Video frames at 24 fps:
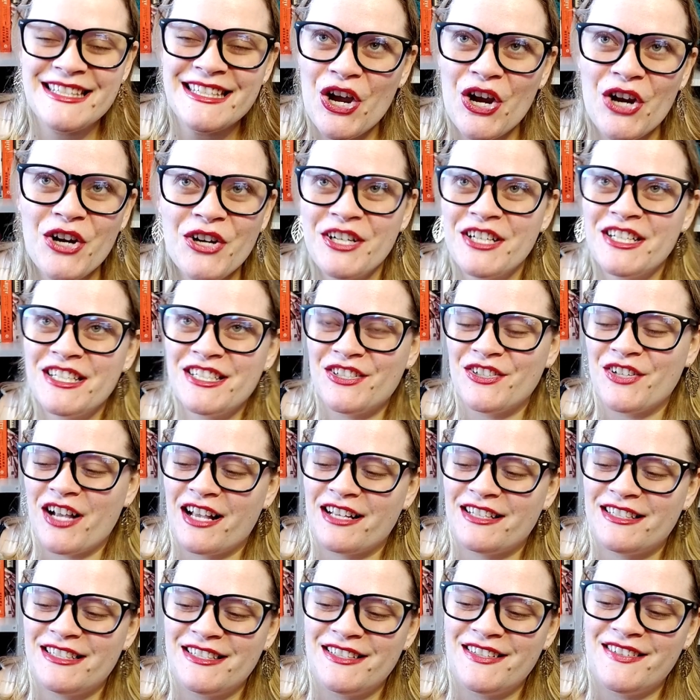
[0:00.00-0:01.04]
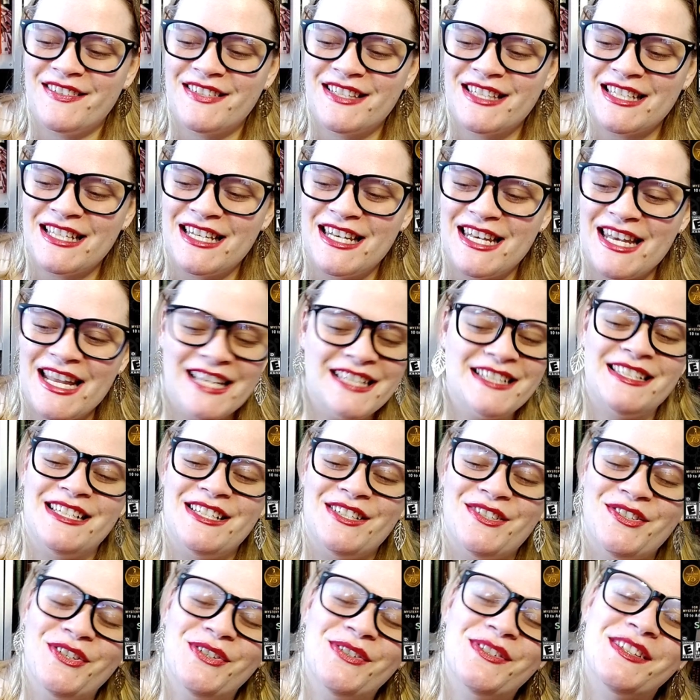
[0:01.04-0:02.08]
Her Interactive's Nancy
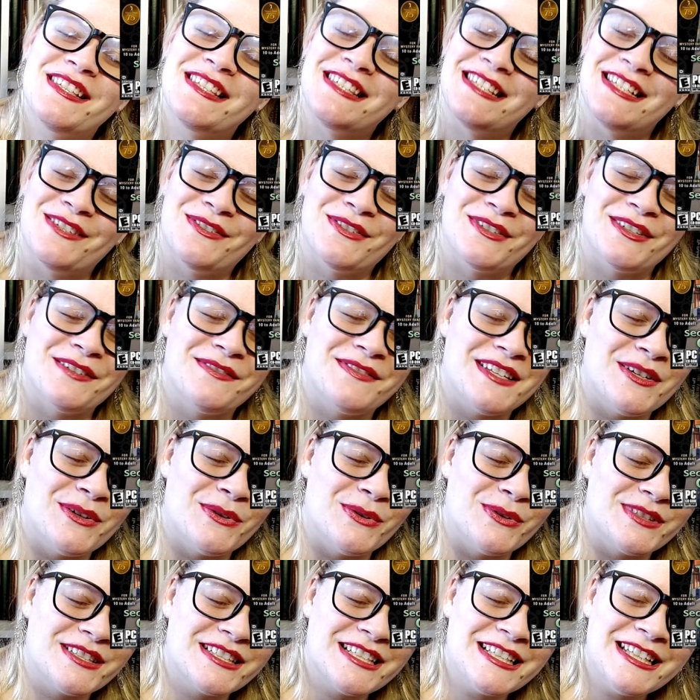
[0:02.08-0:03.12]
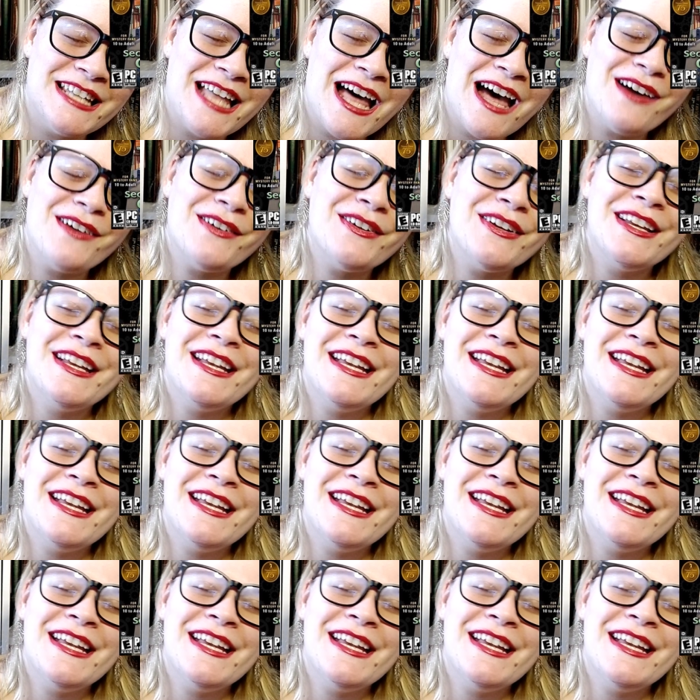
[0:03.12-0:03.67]
Drew, The Secret of the Old Clock